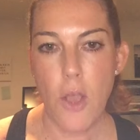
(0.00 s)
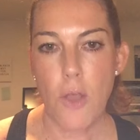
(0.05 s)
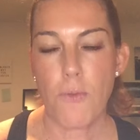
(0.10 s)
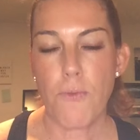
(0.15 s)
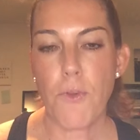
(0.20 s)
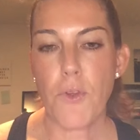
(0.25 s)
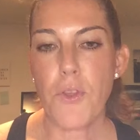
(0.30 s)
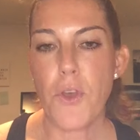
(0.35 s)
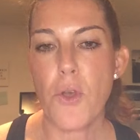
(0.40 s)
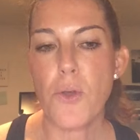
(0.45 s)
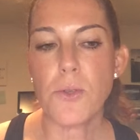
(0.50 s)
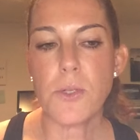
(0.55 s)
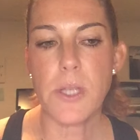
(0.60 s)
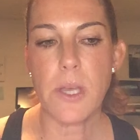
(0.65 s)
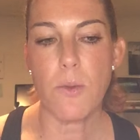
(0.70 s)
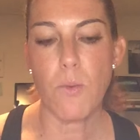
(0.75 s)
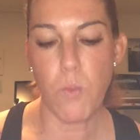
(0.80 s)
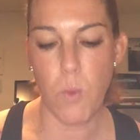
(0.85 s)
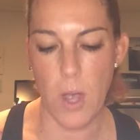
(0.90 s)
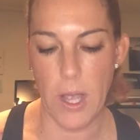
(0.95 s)
For those
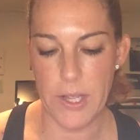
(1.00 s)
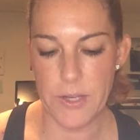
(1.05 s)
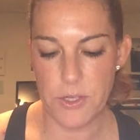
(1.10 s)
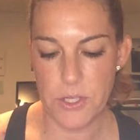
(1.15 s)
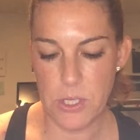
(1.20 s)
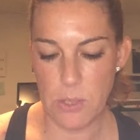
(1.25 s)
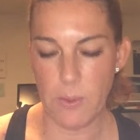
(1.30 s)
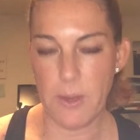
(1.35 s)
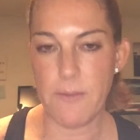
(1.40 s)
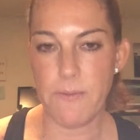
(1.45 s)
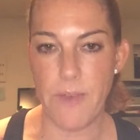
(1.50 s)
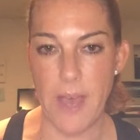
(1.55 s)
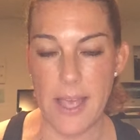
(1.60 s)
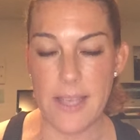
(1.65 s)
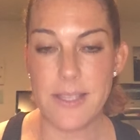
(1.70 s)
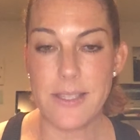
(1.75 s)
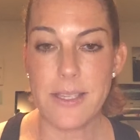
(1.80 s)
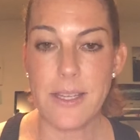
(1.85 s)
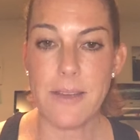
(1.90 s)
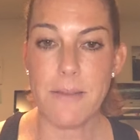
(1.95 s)
that want to
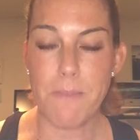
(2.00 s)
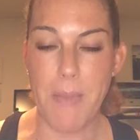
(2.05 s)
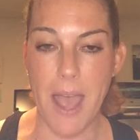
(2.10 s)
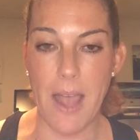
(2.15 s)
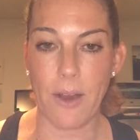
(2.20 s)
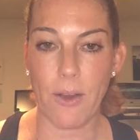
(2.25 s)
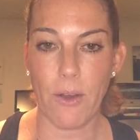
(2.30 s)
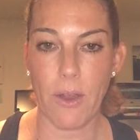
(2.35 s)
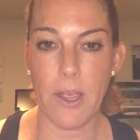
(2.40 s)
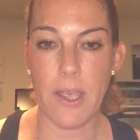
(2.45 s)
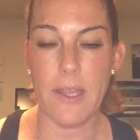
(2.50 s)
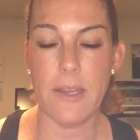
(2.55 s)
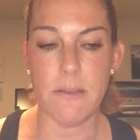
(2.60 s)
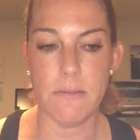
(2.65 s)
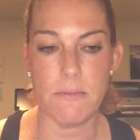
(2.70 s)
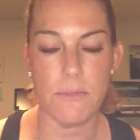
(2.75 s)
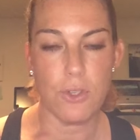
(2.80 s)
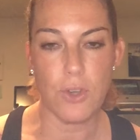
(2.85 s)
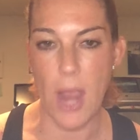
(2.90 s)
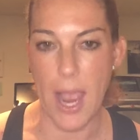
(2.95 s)
invest in
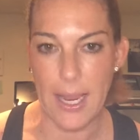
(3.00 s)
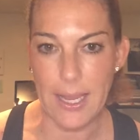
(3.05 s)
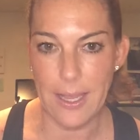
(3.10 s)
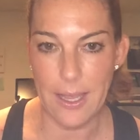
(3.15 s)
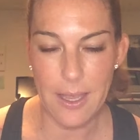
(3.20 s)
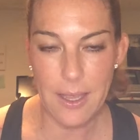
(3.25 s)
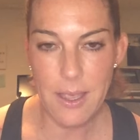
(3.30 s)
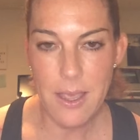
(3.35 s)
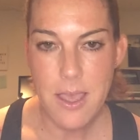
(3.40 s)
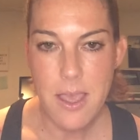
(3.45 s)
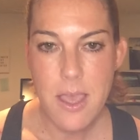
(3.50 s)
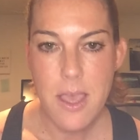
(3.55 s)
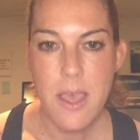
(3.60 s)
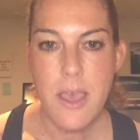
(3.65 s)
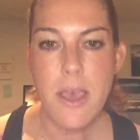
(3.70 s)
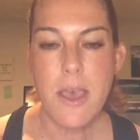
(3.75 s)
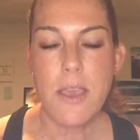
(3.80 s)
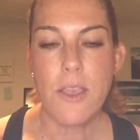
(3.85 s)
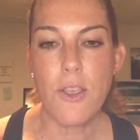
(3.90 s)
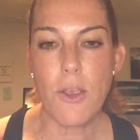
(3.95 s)
tracking
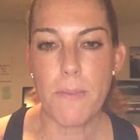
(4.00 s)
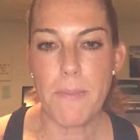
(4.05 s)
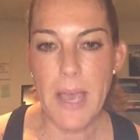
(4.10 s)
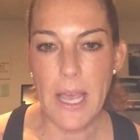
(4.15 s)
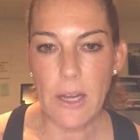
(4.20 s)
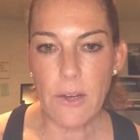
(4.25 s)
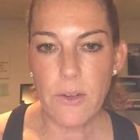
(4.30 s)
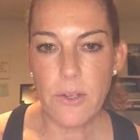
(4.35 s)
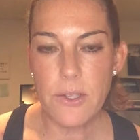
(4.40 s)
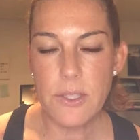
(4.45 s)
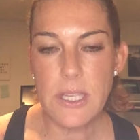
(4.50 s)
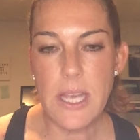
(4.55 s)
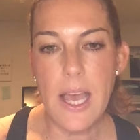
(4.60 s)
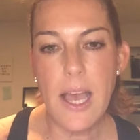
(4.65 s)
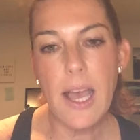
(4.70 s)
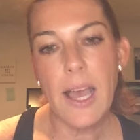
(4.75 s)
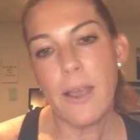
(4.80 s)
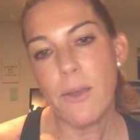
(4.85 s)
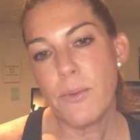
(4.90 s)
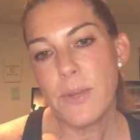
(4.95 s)
your macros,
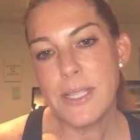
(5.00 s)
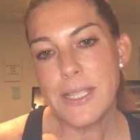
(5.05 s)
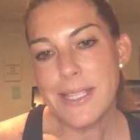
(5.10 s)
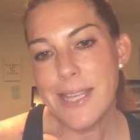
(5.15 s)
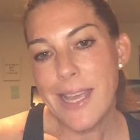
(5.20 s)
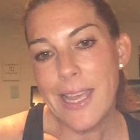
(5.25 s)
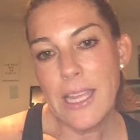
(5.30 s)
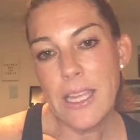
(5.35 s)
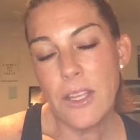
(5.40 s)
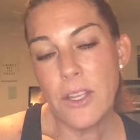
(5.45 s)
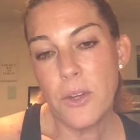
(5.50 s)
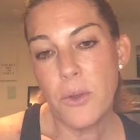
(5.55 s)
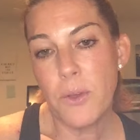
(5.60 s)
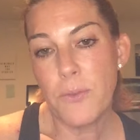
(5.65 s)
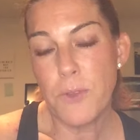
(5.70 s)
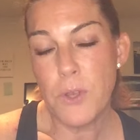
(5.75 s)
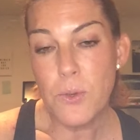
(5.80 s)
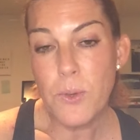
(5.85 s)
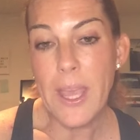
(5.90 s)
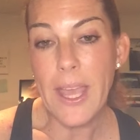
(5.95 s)
I would say,
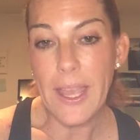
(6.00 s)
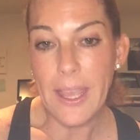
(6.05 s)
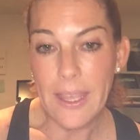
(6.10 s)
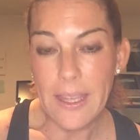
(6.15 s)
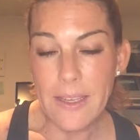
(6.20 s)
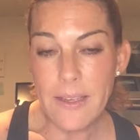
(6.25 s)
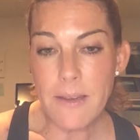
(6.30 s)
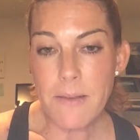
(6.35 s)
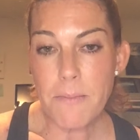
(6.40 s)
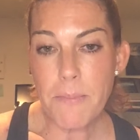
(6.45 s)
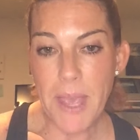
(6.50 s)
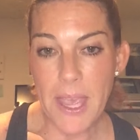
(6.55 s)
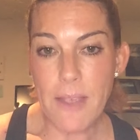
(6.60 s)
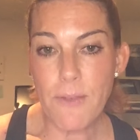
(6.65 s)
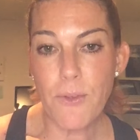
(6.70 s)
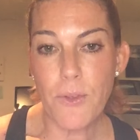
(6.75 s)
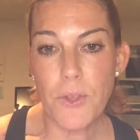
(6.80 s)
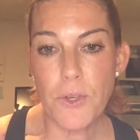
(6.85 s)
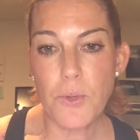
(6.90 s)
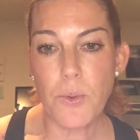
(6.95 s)
if you can pay
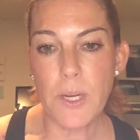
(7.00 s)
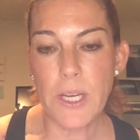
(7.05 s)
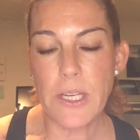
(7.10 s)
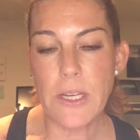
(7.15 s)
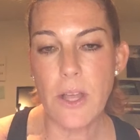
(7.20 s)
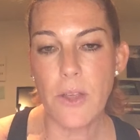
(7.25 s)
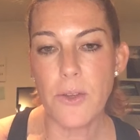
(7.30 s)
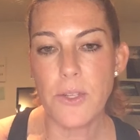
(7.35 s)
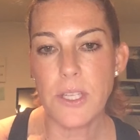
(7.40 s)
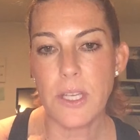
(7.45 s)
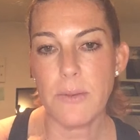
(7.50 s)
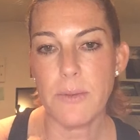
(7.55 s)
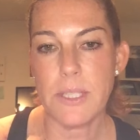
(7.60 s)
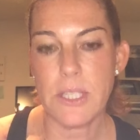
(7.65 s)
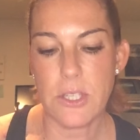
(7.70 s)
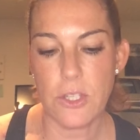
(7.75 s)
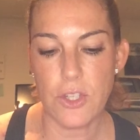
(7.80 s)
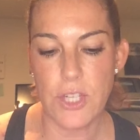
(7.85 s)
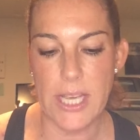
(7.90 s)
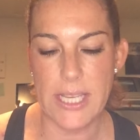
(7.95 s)
for the $20, I would
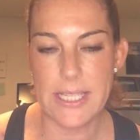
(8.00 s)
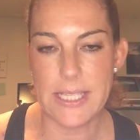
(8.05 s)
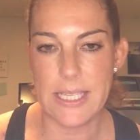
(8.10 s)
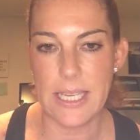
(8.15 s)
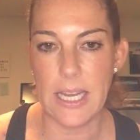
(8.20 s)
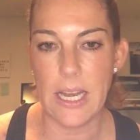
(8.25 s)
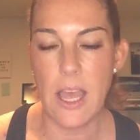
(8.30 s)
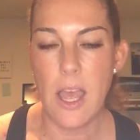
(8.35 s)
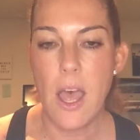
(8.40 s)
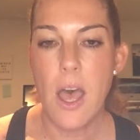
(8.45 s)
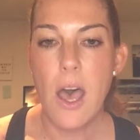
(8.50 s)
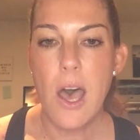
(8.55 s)
suggest it.